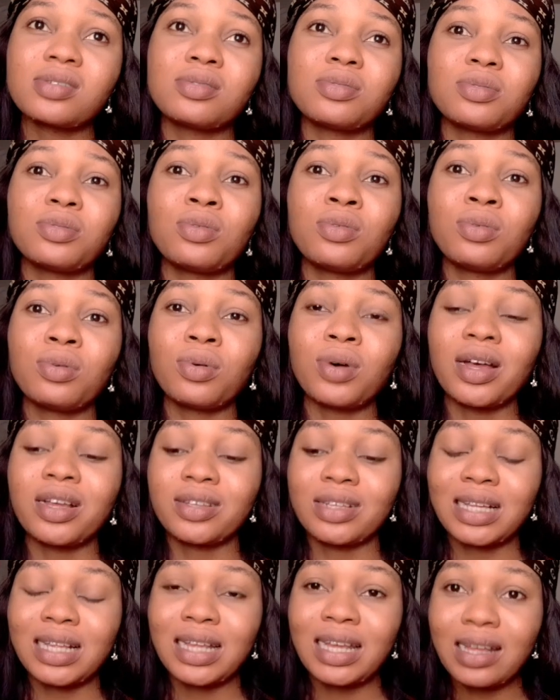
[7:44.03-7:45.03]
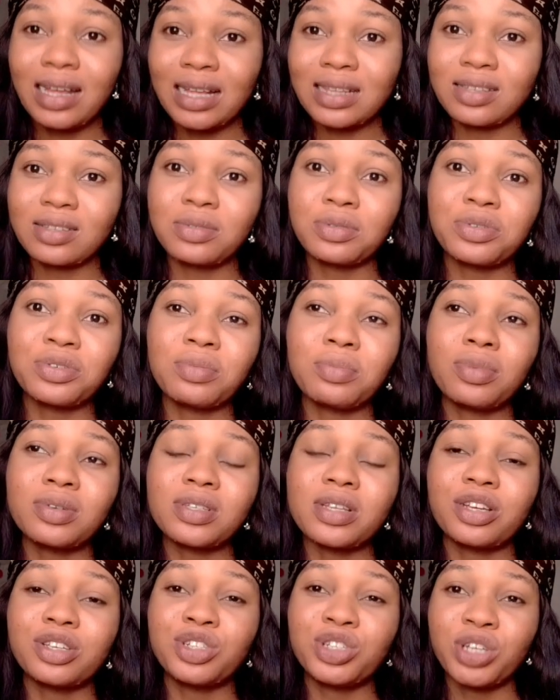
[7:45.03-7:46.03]
so go and click that description
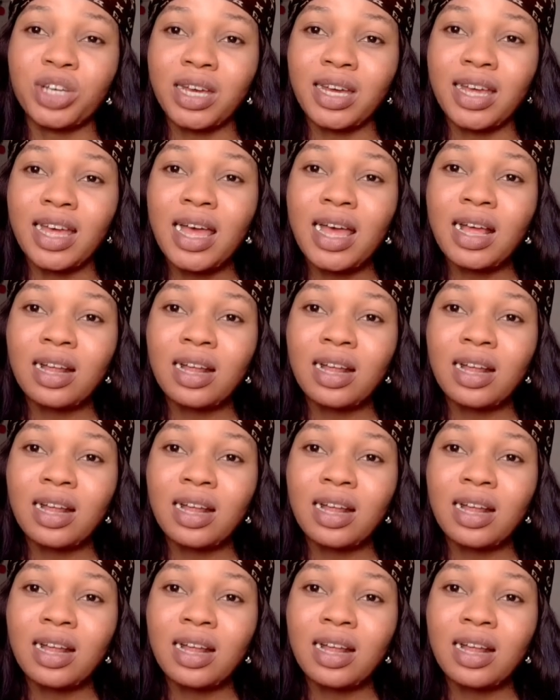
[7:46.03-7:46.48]
box and check